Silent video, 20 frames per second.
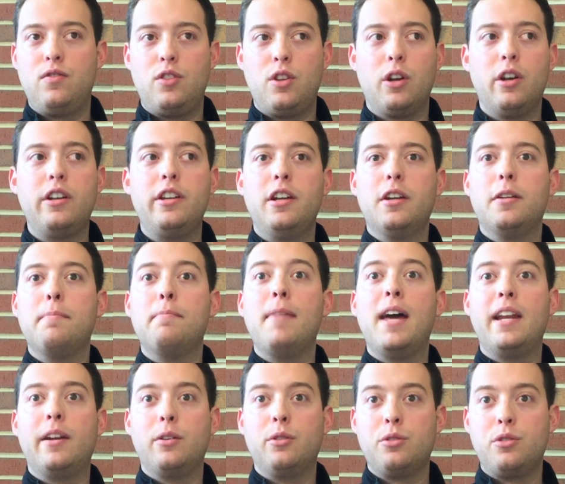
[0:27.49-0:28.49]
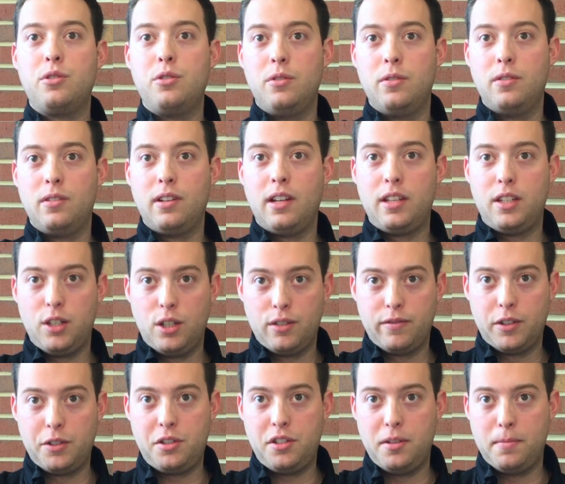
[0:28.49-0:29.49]
third year medical student at the
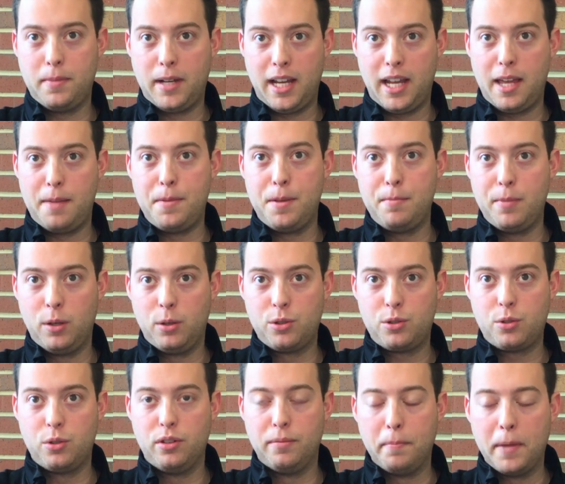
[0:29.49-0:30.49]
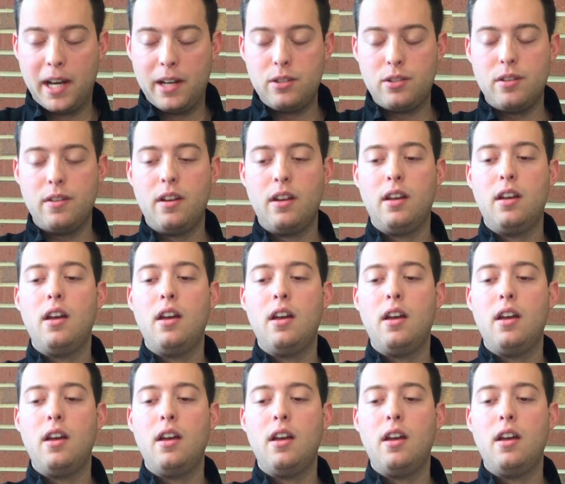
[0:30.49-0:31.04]
University of Miami Miller School of Medicine.